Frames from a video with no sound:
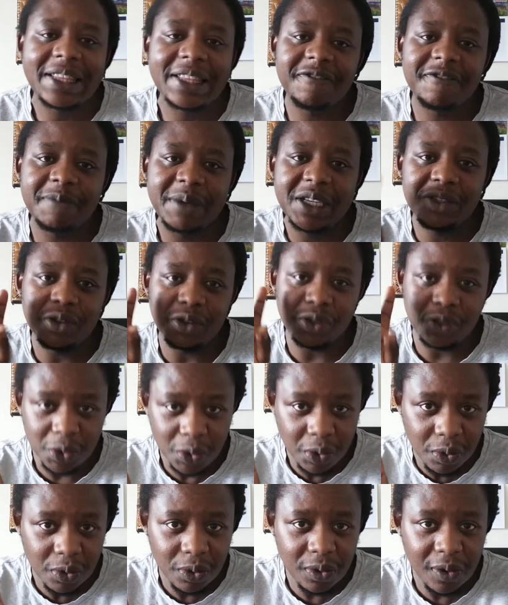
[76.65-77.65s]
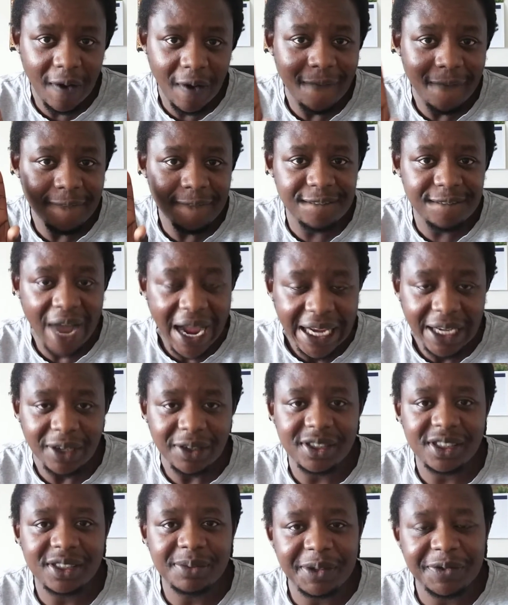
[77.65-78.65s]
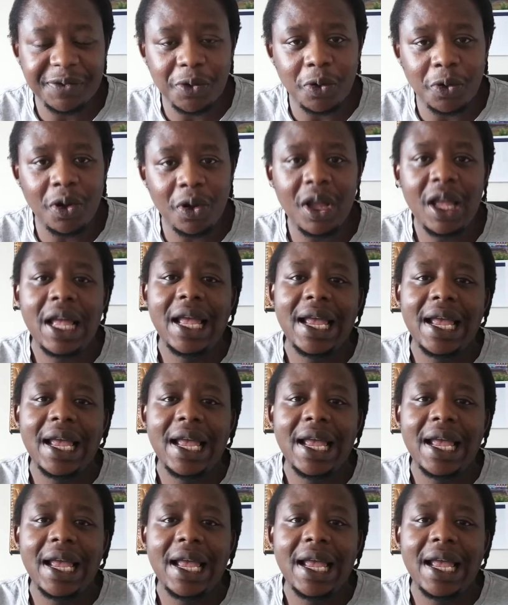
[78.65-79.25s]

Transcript: they've been to 2 finals before,